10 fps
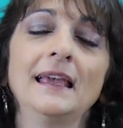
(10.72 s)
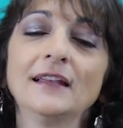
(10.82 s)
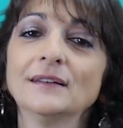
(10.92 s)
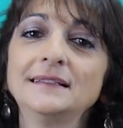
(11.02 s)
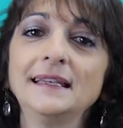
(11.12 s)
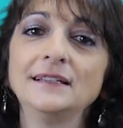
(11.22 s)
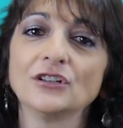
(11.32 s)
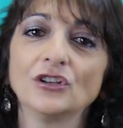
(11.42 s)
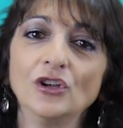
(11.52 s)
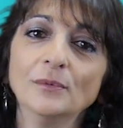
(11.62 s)
and I teach
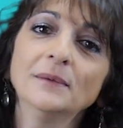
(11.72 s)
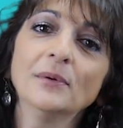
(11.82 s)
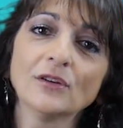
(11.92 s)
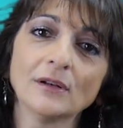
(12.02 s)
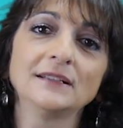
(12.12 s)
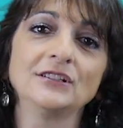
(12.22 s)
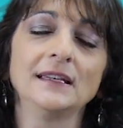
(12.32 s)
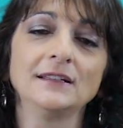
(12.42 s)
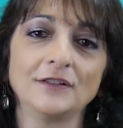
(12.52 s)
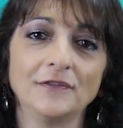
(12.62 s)
human
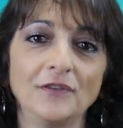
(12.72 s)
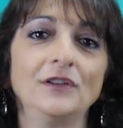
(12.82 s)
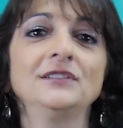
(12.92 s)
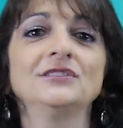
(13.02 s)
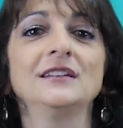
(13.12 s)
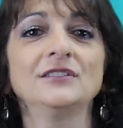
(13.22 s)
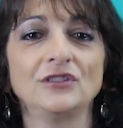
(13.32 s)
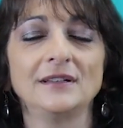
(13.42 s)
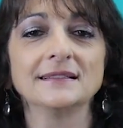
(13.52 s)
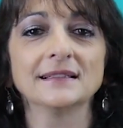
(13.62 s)
biology to first year
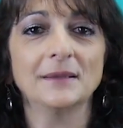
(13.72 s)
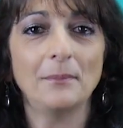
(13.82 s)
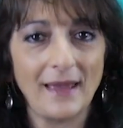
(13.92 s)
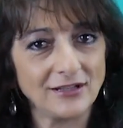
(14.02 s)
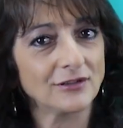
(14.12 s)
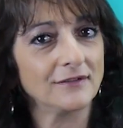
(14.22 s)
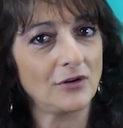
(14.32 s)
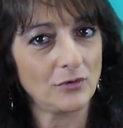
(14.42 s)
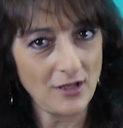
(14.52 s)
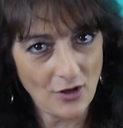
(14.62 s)
students in the Bachelor of
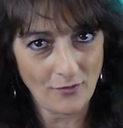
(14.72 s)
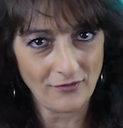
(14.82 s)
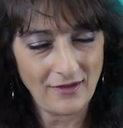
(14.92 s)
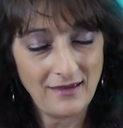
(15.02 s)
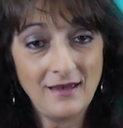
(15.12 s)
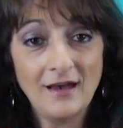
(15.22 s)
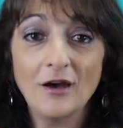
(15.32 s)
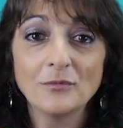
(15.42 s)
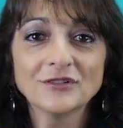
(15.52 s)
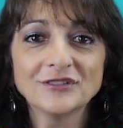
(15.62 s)
Oral Health.
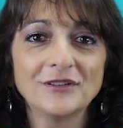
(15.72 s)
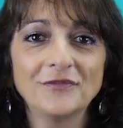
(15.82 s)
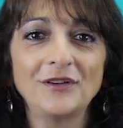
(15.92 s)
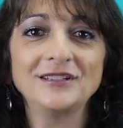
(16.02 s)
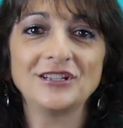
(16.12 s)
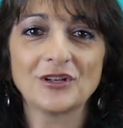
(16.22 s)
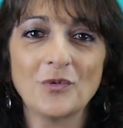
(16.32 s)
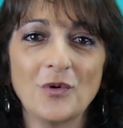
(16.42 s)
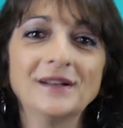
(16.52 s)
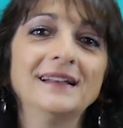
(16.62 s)
I'm also the first year
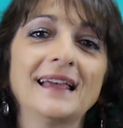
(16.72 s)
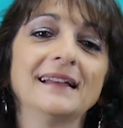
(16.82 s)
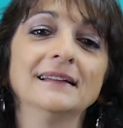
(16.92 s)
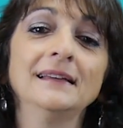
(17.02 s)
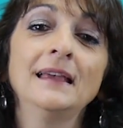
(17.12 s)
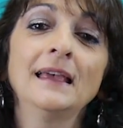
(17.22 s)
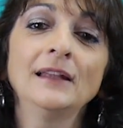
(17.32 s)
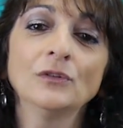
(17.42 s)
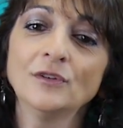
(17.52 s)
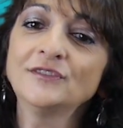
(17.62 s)
coordinator
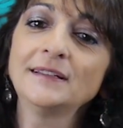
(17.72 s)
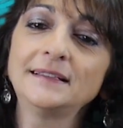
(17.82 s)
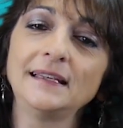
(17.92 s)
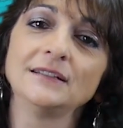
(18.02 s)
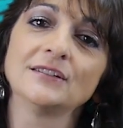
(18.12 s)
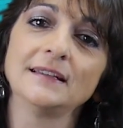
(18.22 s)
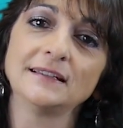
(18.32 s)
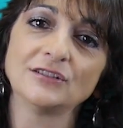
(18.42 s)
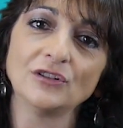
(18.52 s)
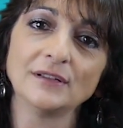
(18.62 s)
and also teach
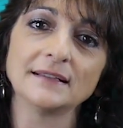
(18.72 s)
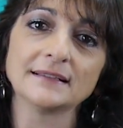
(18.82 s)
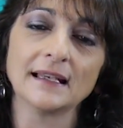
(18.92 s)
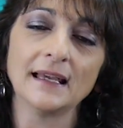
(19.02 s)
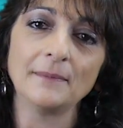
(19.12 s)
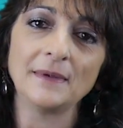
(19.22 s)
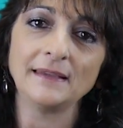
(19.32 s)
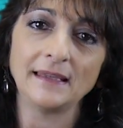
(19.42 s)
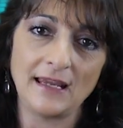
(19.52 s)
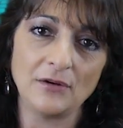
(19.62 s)
these students in
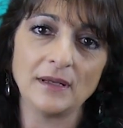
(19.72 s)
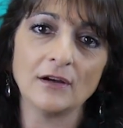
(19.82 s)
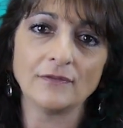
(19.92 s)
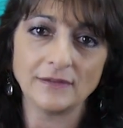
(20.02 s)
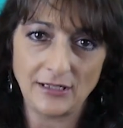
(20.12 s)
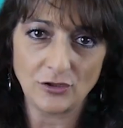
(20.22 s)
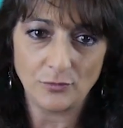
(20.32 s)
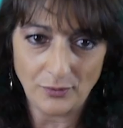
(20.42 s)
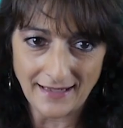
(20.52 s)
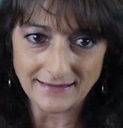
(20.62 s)
the area of
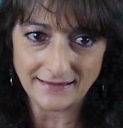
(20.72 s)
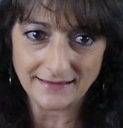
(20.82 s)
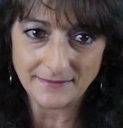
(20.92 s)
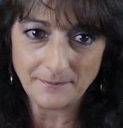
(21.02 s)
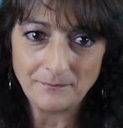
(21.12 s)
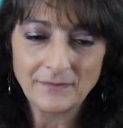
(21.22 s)
clinical practice.